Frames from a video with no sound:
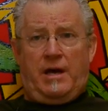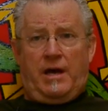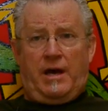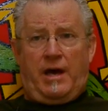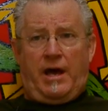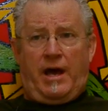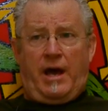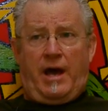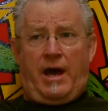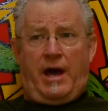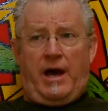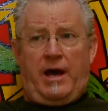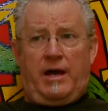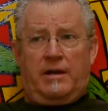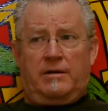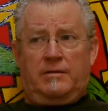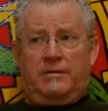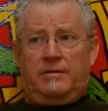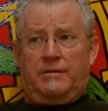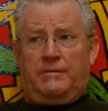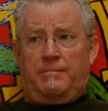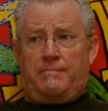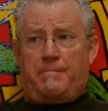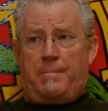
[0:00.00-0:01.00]

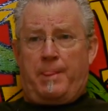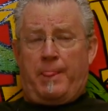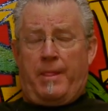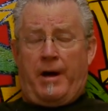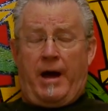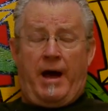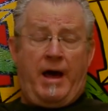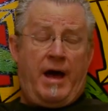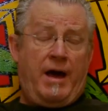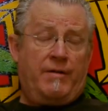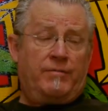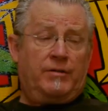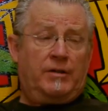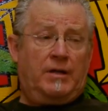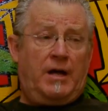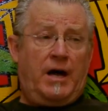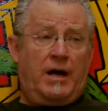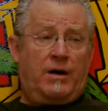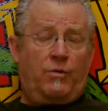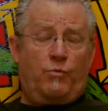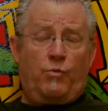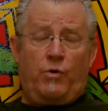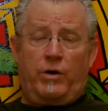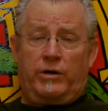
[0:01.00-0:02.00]
And I have a
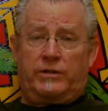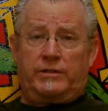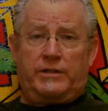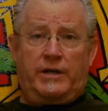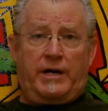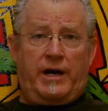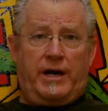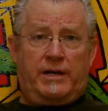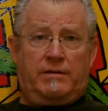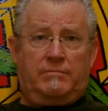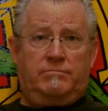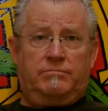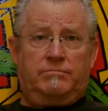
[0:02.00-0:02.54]
lot of work that I